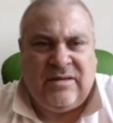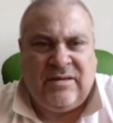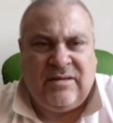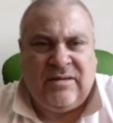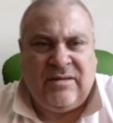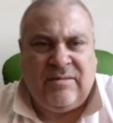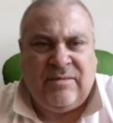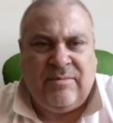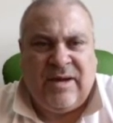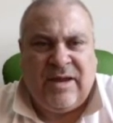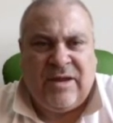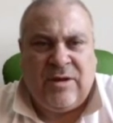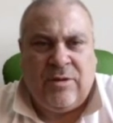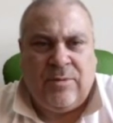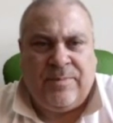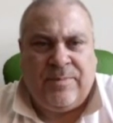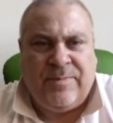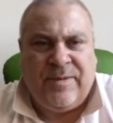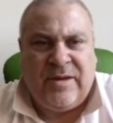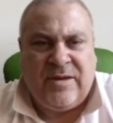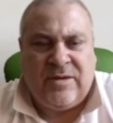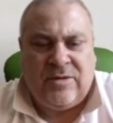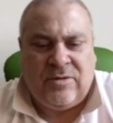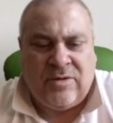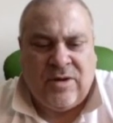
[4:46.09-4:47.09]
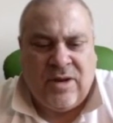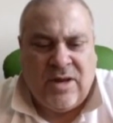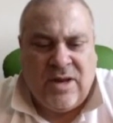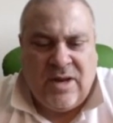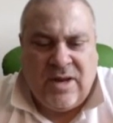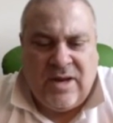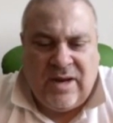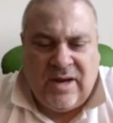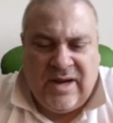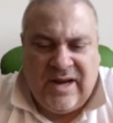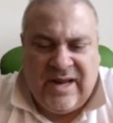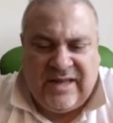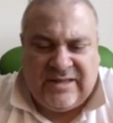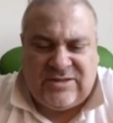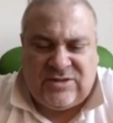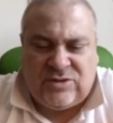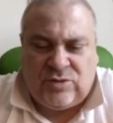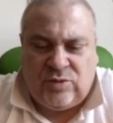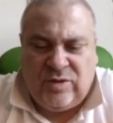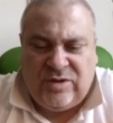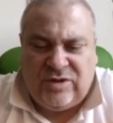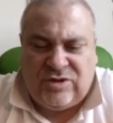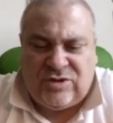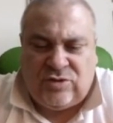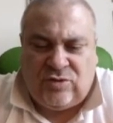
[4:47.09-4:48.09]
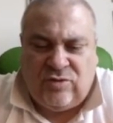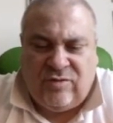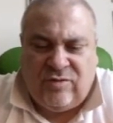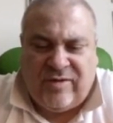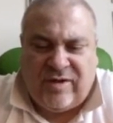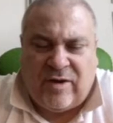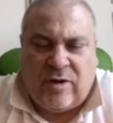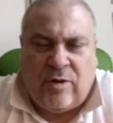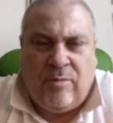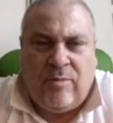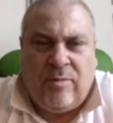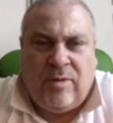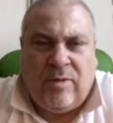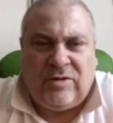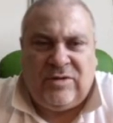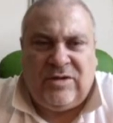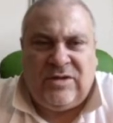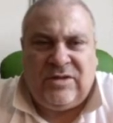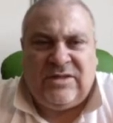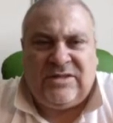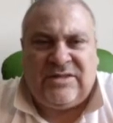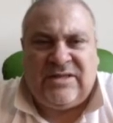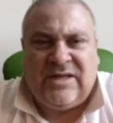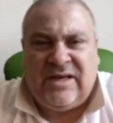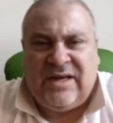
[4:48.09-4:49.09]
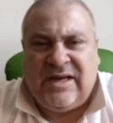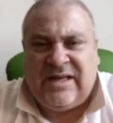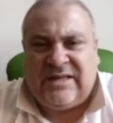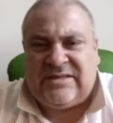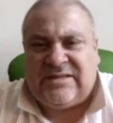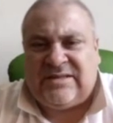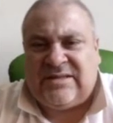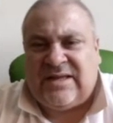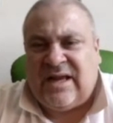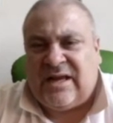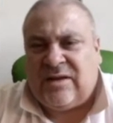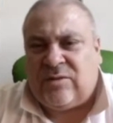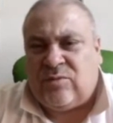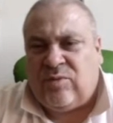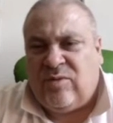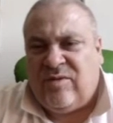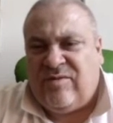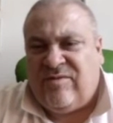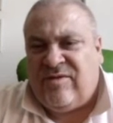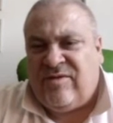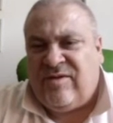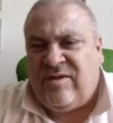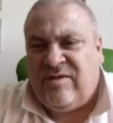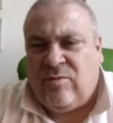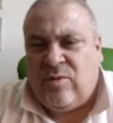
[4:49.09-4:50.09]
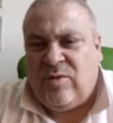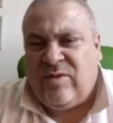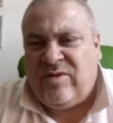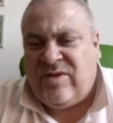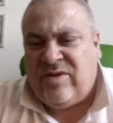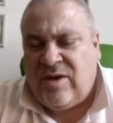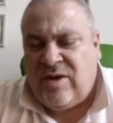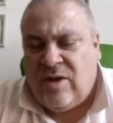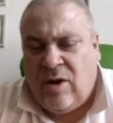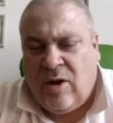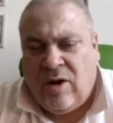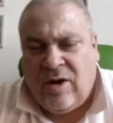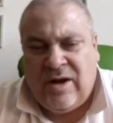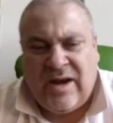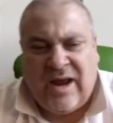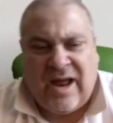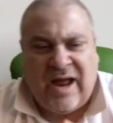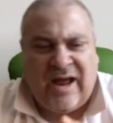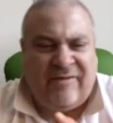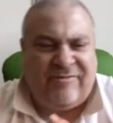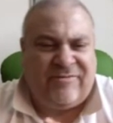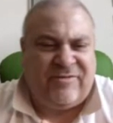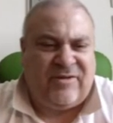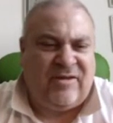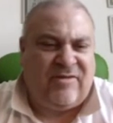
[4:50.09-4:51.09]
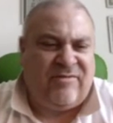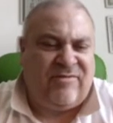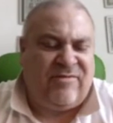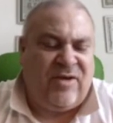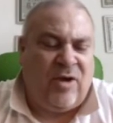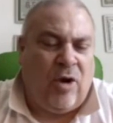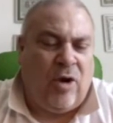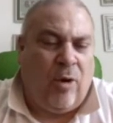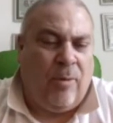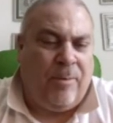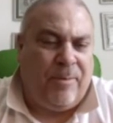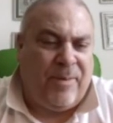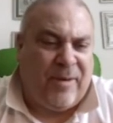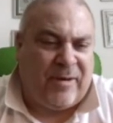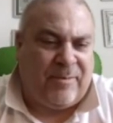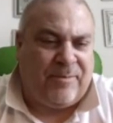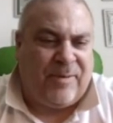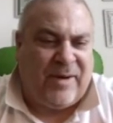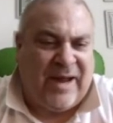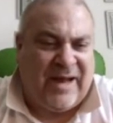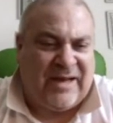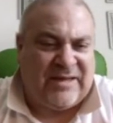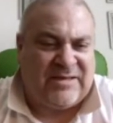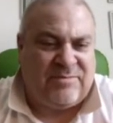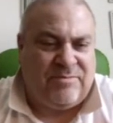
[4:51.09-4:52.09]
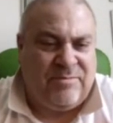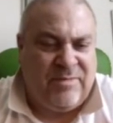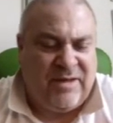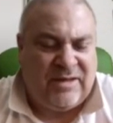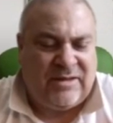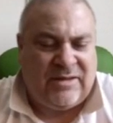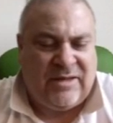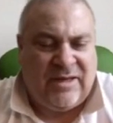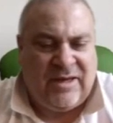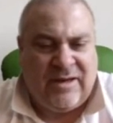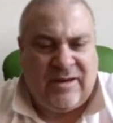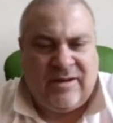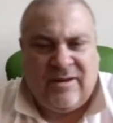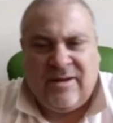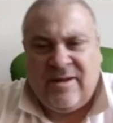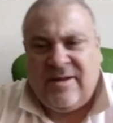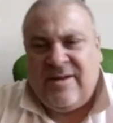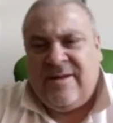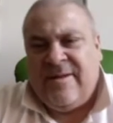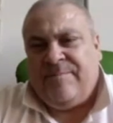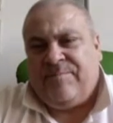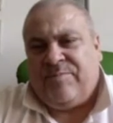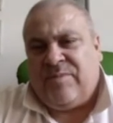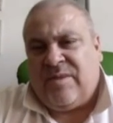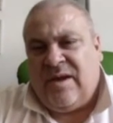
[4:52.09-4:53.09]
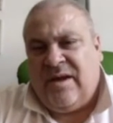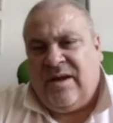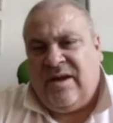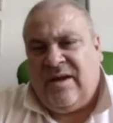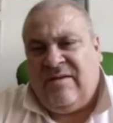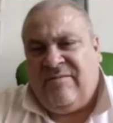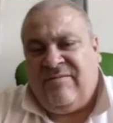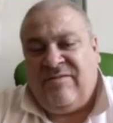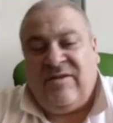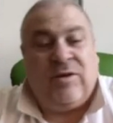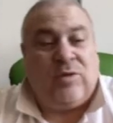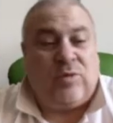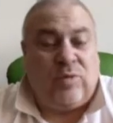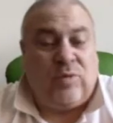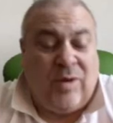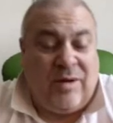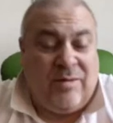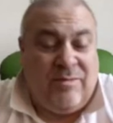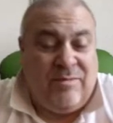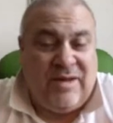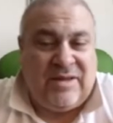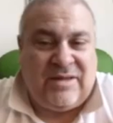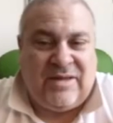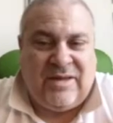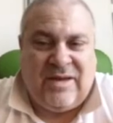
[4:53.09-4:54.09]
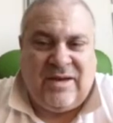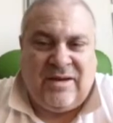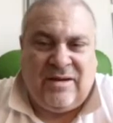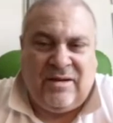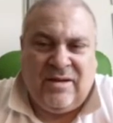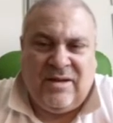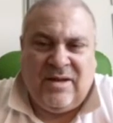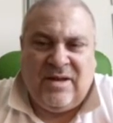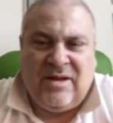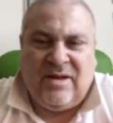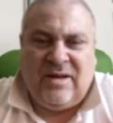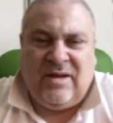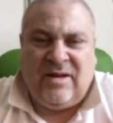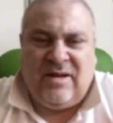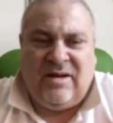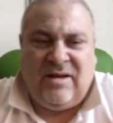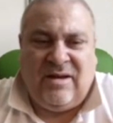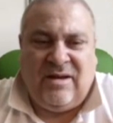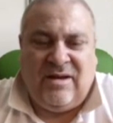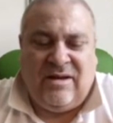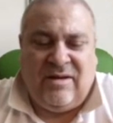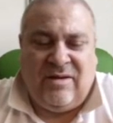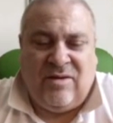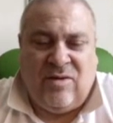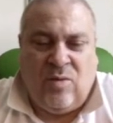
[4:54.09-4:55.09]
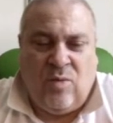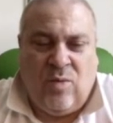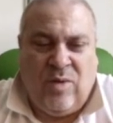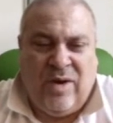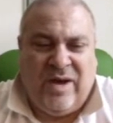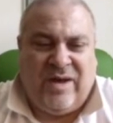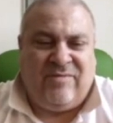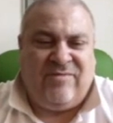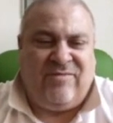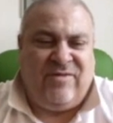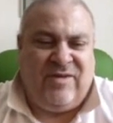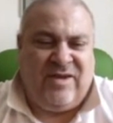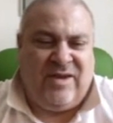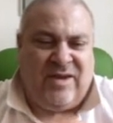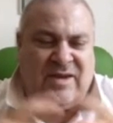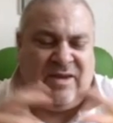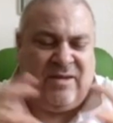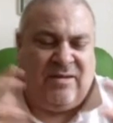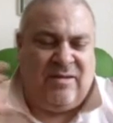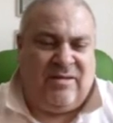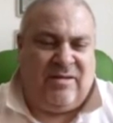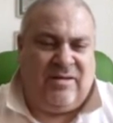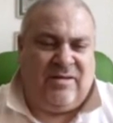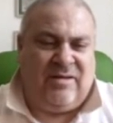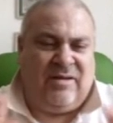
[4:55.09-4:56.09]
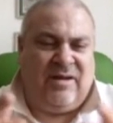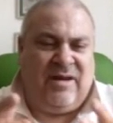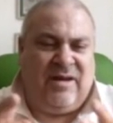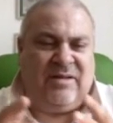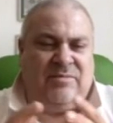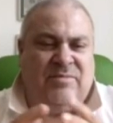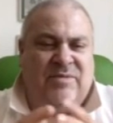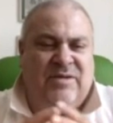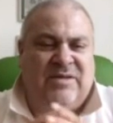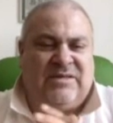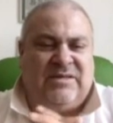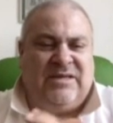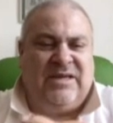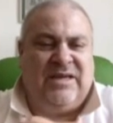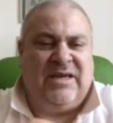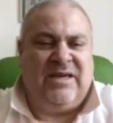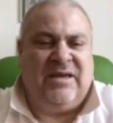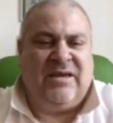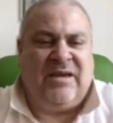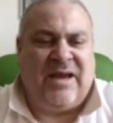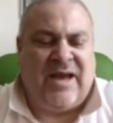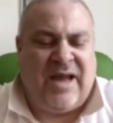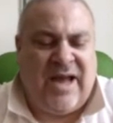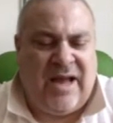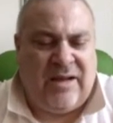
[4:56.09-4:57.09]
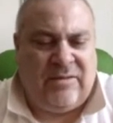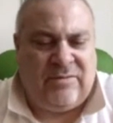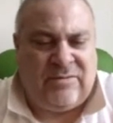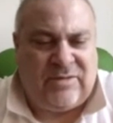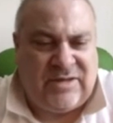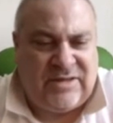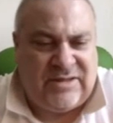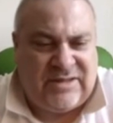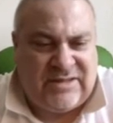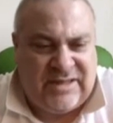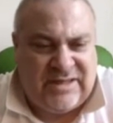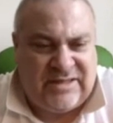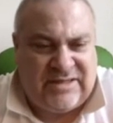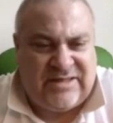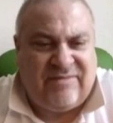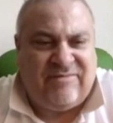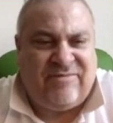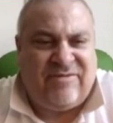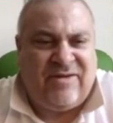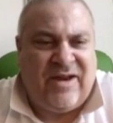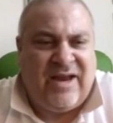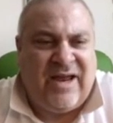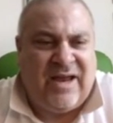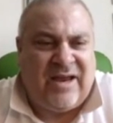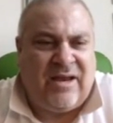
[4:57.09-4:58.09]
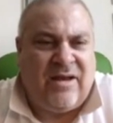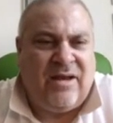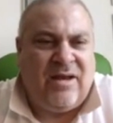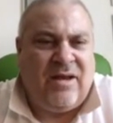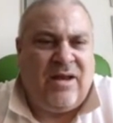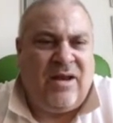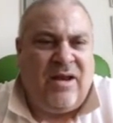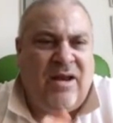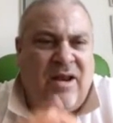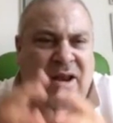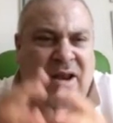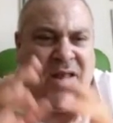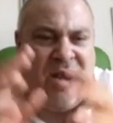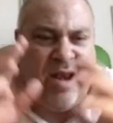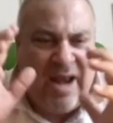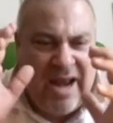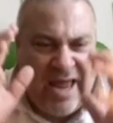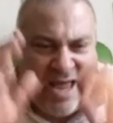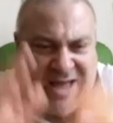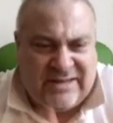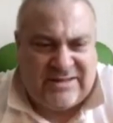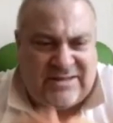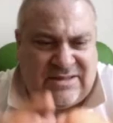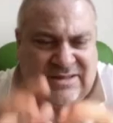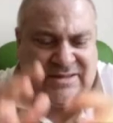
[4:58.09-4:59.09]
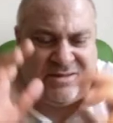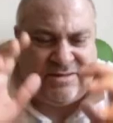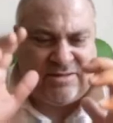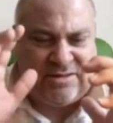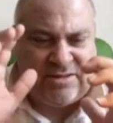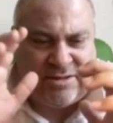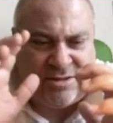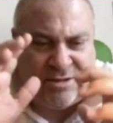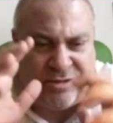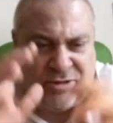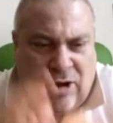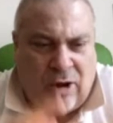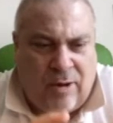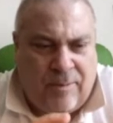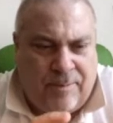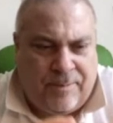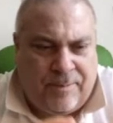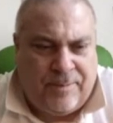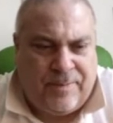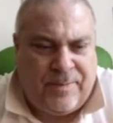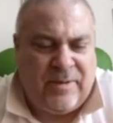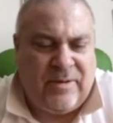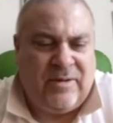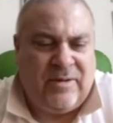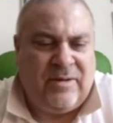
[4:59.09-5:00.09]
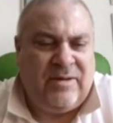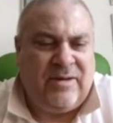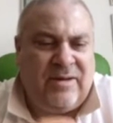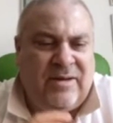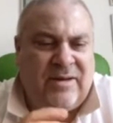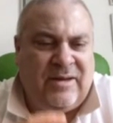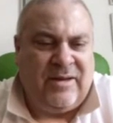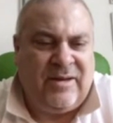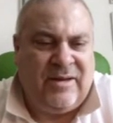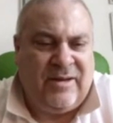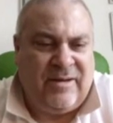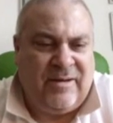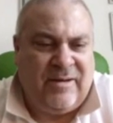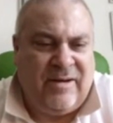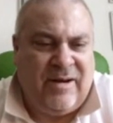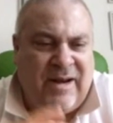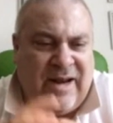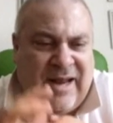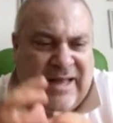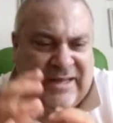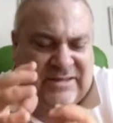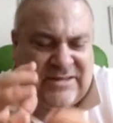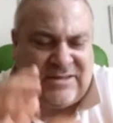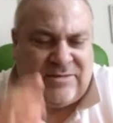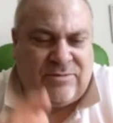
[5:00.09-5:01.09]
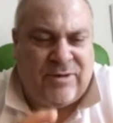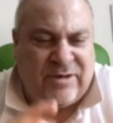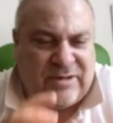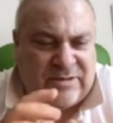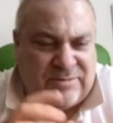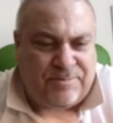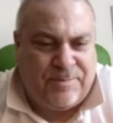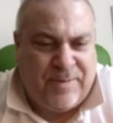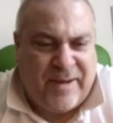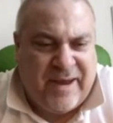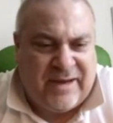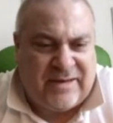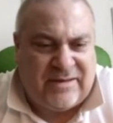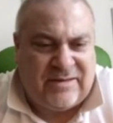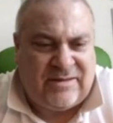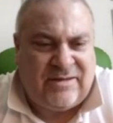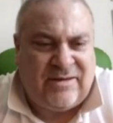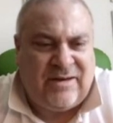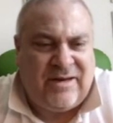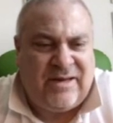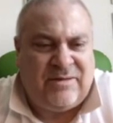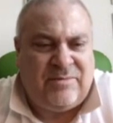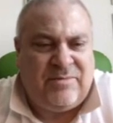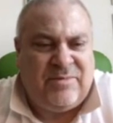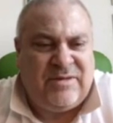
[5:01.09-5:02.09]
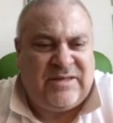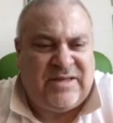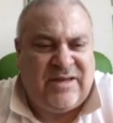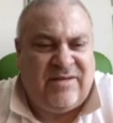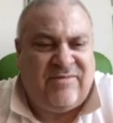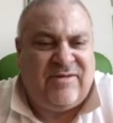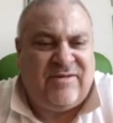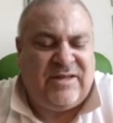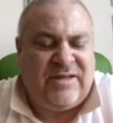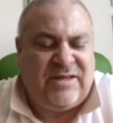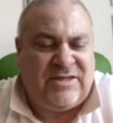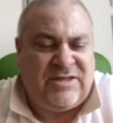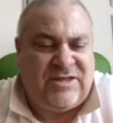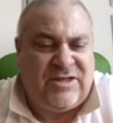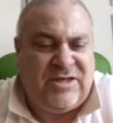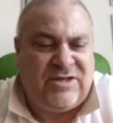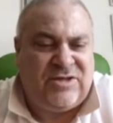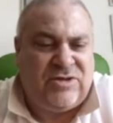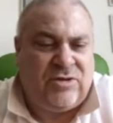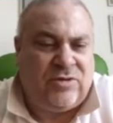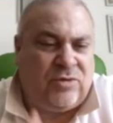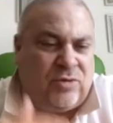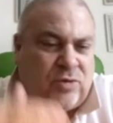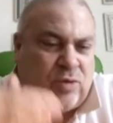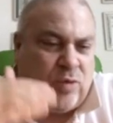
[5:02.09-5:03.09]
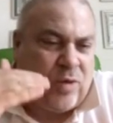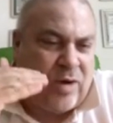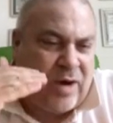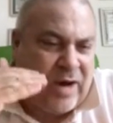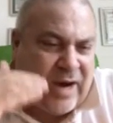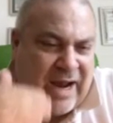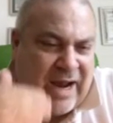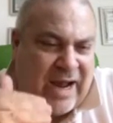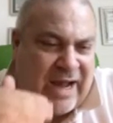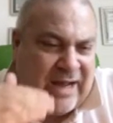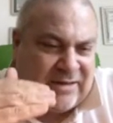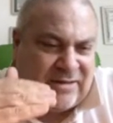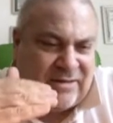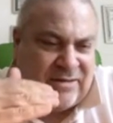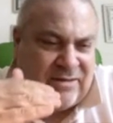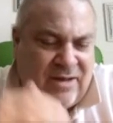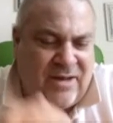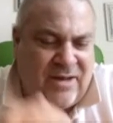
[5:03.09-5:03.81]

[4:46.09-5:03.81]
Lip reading: my opinion. Let's switch to the commodities, and let's start with the oil. After the OPEC Plus meeting, virtual meeting, where the, let me say, countries said something like, let's stop, let's respect, let me say, the decision to cut